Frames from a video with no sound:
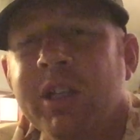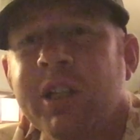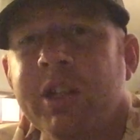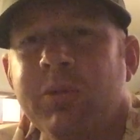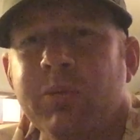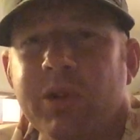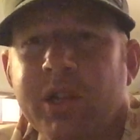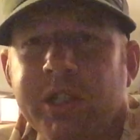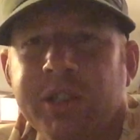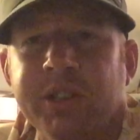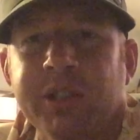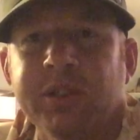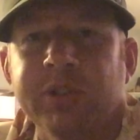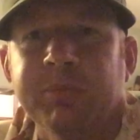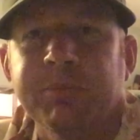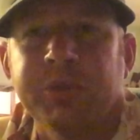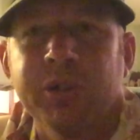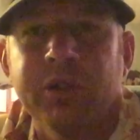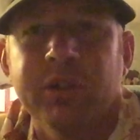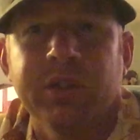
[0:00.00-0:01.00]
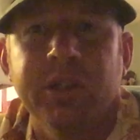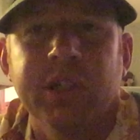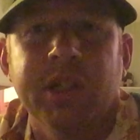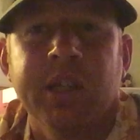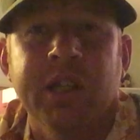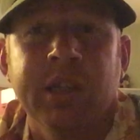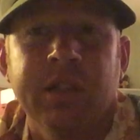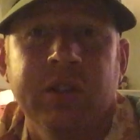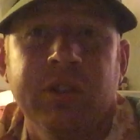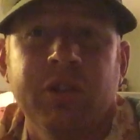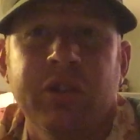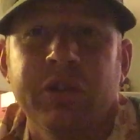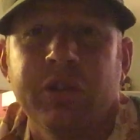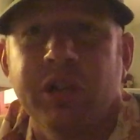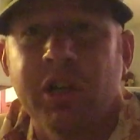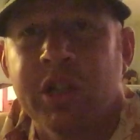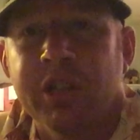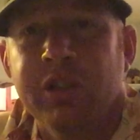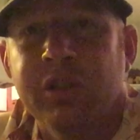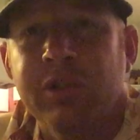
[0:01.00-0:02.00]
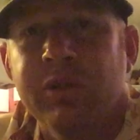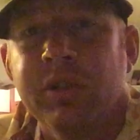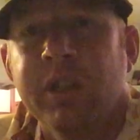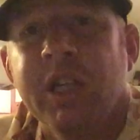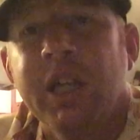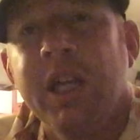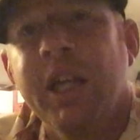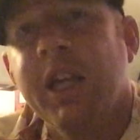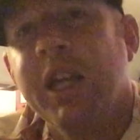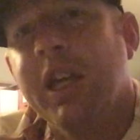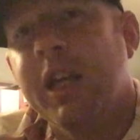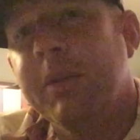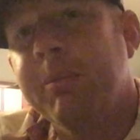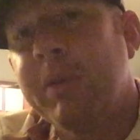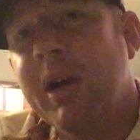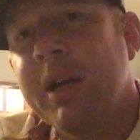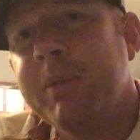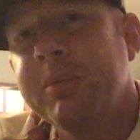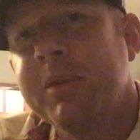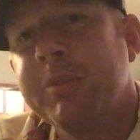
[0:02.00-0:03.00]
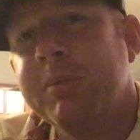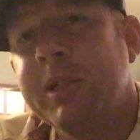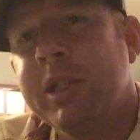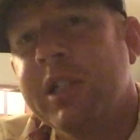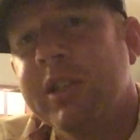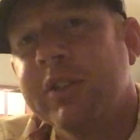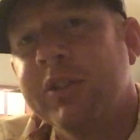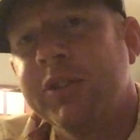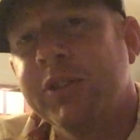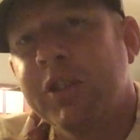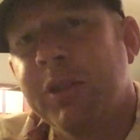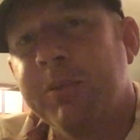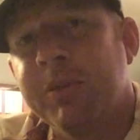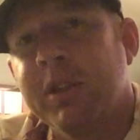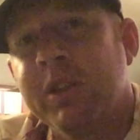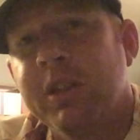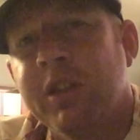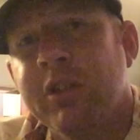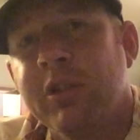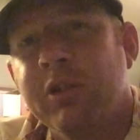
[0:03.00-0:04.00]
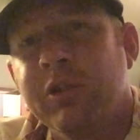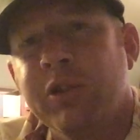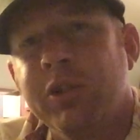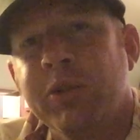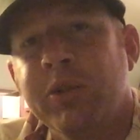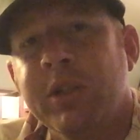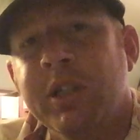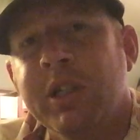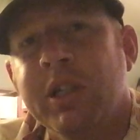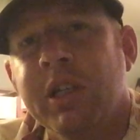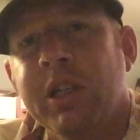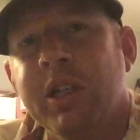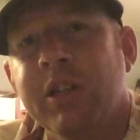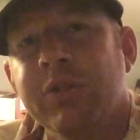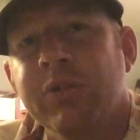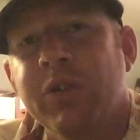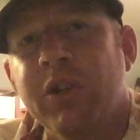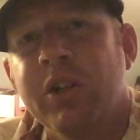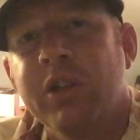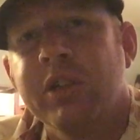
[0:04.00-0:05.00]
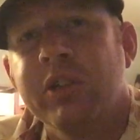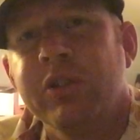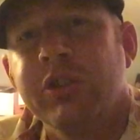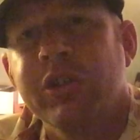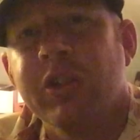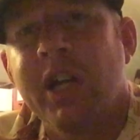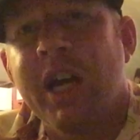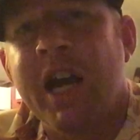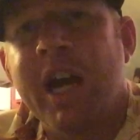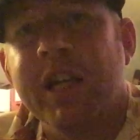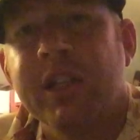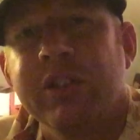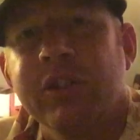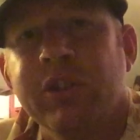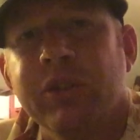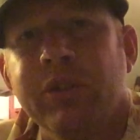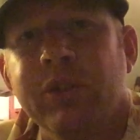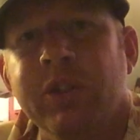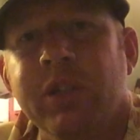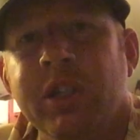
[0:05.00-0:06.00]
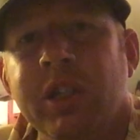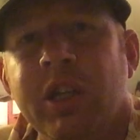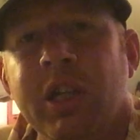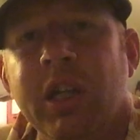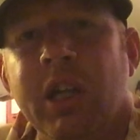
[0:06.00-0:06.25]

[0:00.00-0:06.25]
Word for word: getting racism turned on you, it might be because of something that you're doing as far as your attitude.